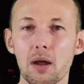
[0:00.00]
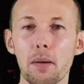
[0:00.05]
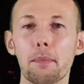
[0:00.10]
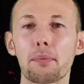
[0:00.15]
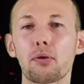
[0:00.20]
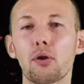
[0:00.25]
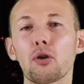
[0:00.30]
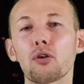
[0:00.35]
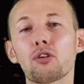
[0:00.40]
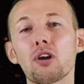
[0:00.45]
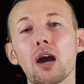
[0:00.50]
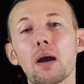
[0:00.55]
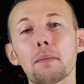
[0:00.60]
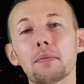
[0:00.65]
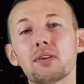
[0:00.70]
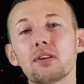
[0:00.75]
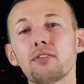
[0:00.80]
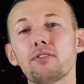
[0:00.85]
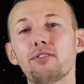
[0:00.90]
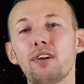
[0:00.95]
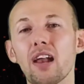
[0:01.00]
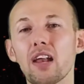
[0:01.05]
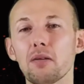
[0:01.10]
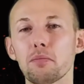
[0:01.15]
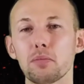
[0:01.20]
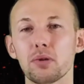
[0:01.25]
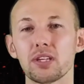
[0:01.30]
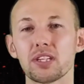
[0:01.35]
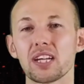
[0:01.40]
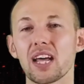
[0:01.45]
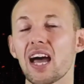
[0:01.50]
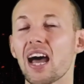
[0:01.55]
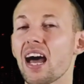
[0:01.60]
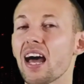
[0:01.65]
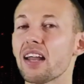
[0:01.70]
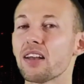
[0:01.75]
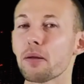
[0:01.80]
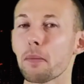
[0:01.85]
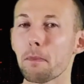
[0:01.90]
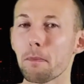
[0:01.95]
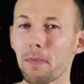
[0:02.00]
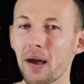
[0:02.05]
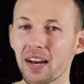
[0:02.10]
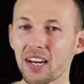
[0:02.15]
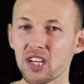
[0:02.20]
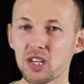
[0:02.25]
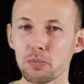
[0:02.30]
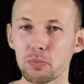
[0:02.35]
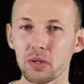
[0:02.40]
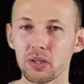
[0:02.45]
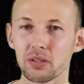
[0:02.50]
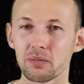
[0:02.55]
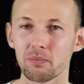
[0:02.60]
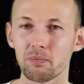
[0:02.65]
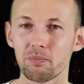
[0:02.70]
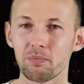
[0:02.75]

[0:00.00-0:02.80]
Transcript: program development and management,